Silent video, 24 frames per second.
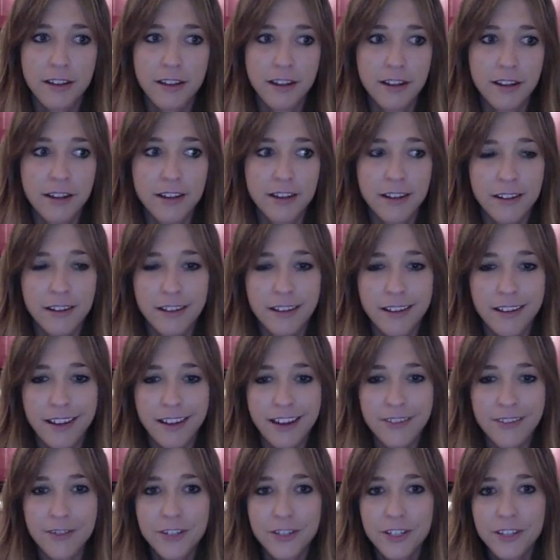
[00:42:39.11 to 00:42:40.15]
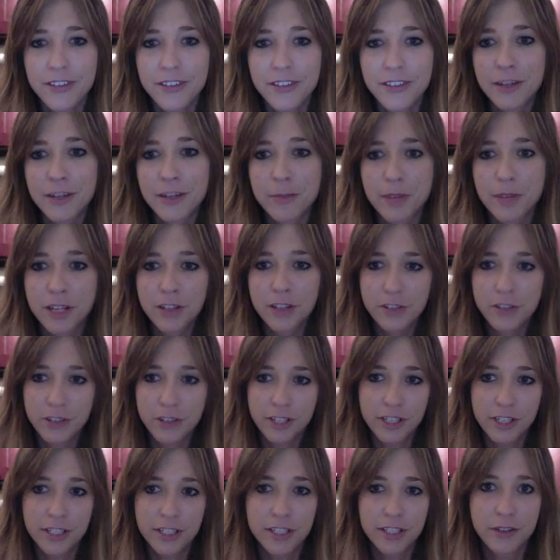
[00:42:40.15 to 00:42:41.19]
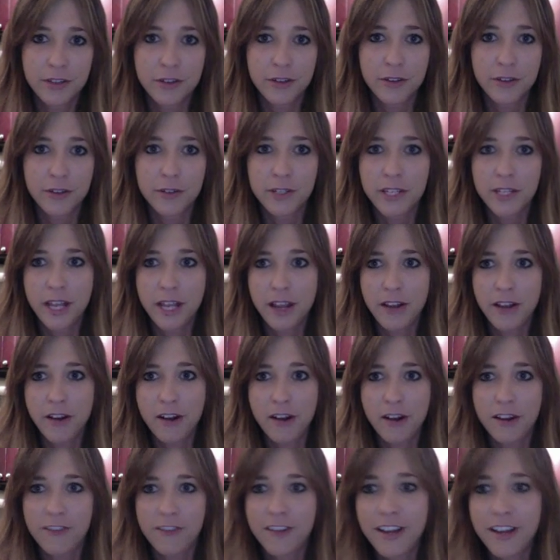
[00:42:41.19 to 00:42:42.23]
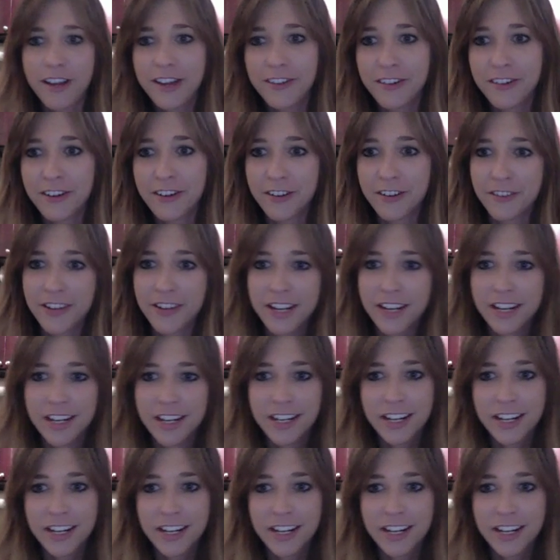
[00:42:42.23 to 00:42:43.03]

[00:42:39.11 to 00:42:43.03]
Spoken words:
And I really think Pinterest is going to take off. I don't know.